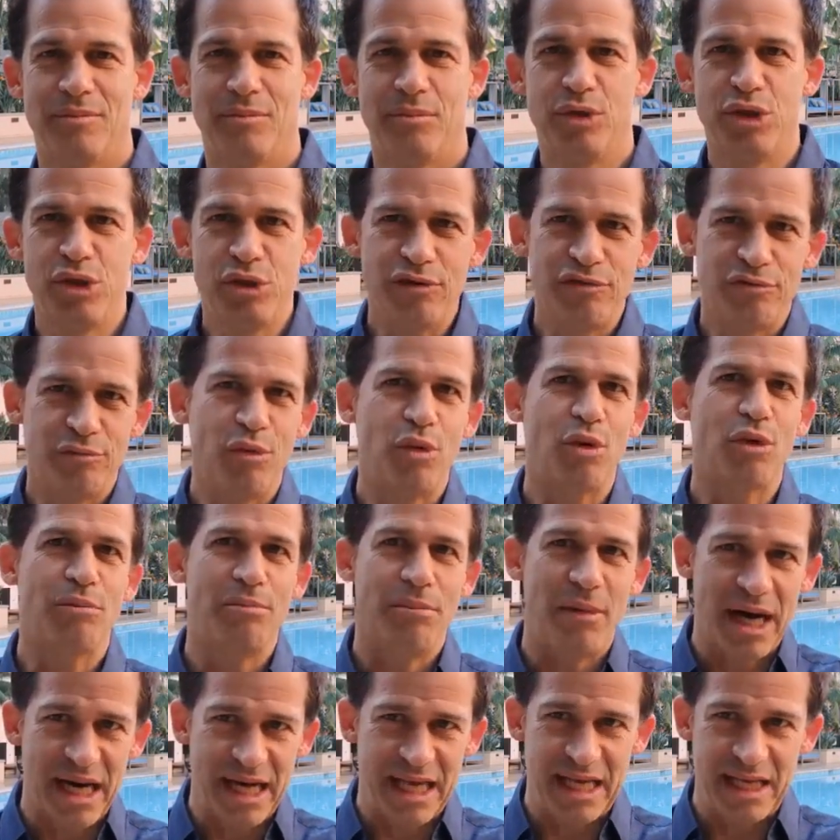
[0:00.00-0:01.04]
Would you have more
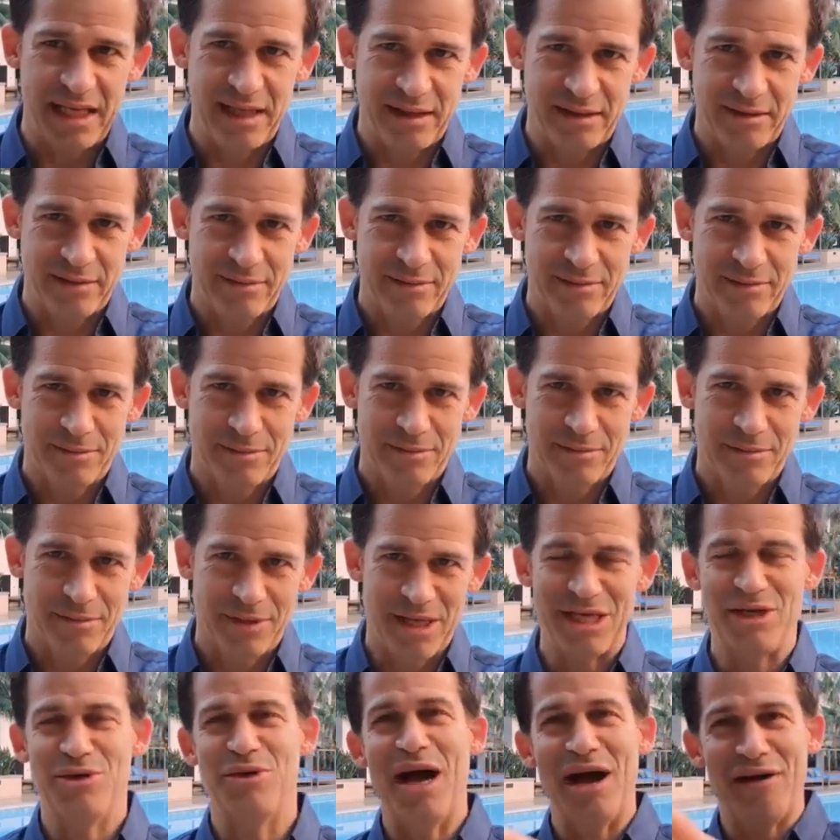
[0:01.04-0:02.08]
money
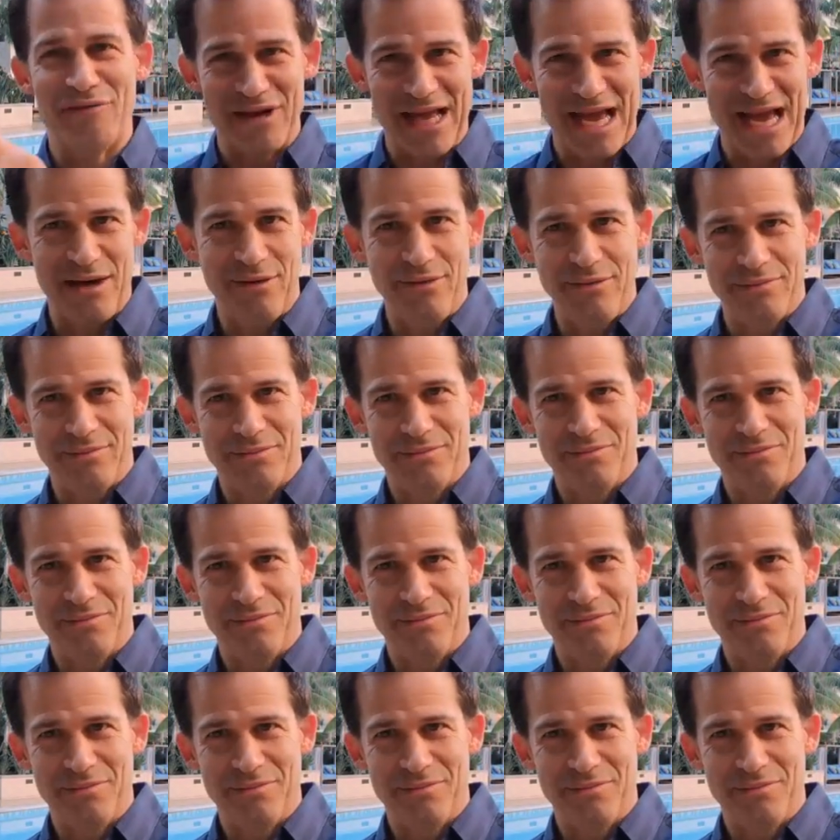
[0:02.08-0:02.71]
than you have now?